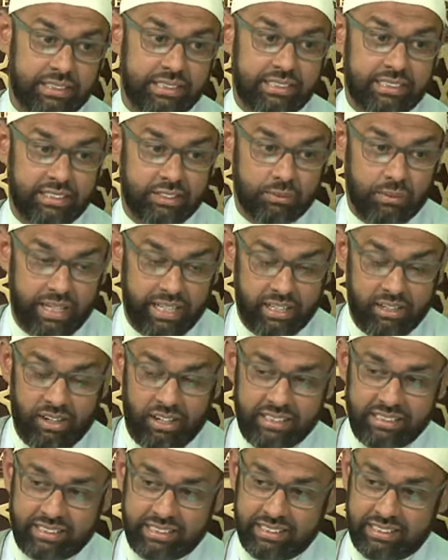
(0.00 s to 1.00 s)
This is why
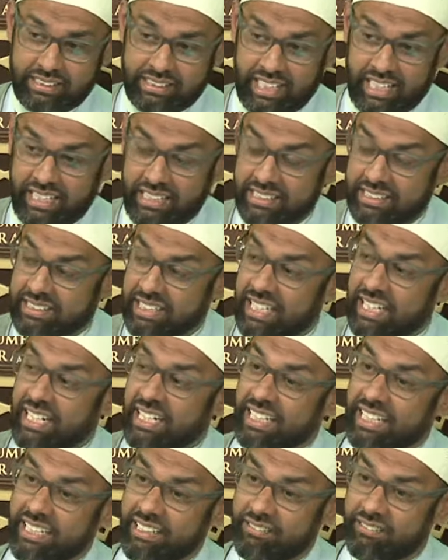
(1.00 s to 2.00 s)
God sustains
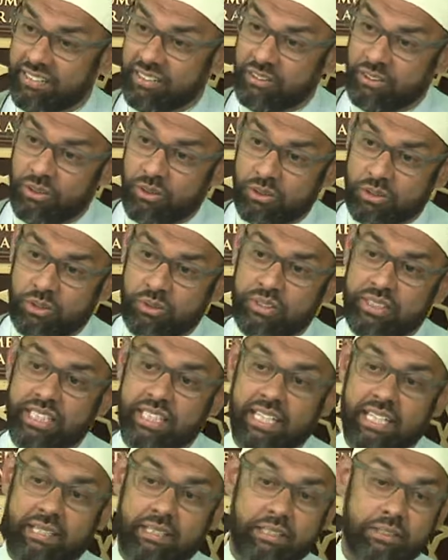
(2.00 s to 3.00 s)
even those who
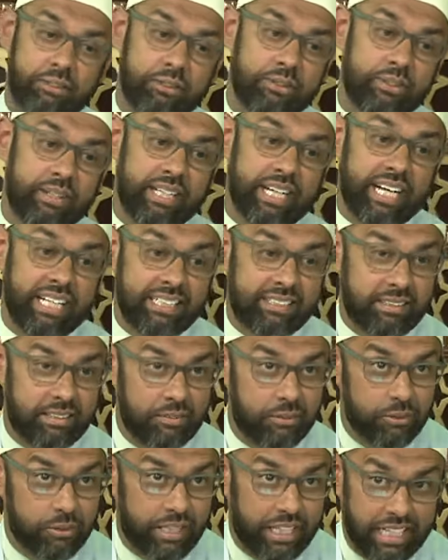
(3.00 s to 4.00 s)

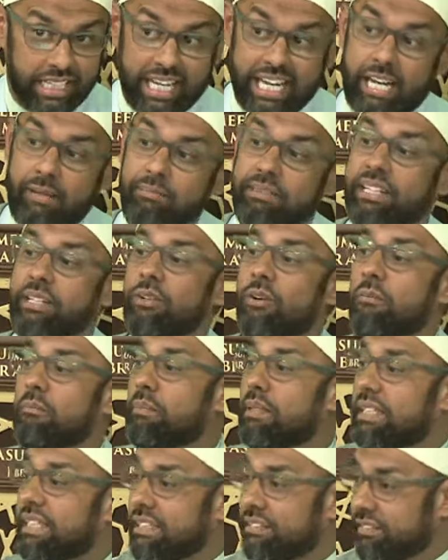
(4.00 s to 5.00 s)
claim they don't
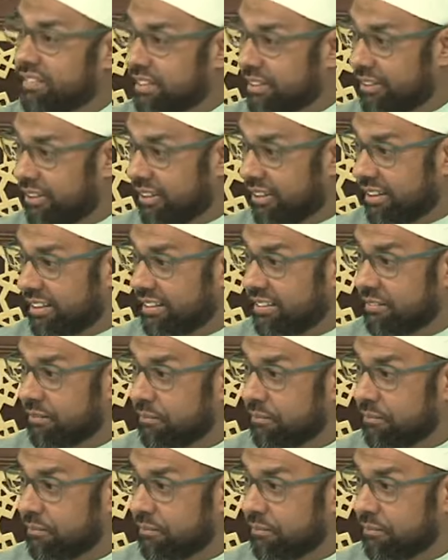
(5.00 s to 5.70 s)
believe in God.